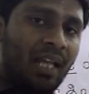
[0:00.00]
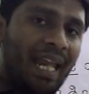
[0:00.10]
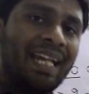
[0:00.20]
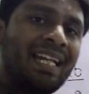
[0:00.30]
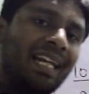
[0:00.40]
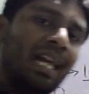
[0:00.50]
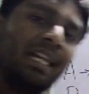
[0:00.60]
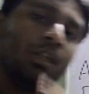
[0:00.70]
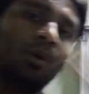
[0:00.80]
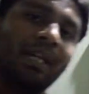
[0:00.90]
Again, I
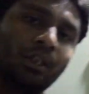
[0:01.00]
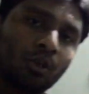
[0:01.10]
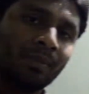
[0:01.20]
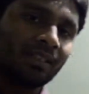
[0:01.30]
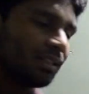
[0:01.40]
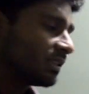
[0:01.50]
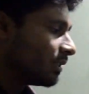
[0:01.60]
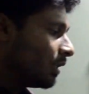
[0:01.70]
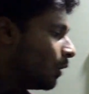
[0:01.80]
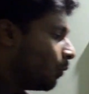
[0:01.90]
can go like 2 methods.
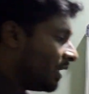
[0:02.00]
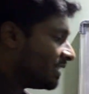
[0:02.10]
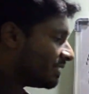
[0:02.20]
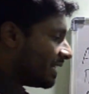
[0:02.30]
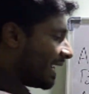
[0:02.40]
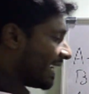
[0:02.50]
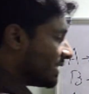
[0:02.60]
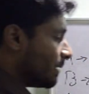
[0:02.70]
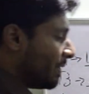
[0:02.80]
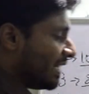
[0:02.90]
One is like I can
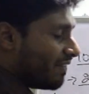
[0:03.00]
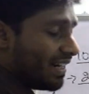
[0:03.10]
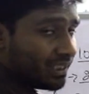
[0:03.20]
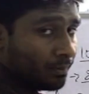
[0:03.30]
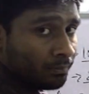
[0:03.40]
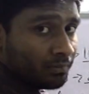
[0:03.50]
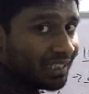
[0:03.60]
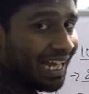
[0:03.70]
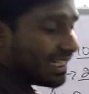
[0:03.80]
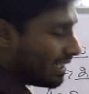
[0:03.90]
simply divide them
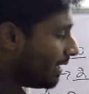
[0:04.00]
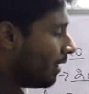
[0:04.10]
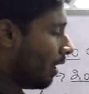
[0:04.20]
directly,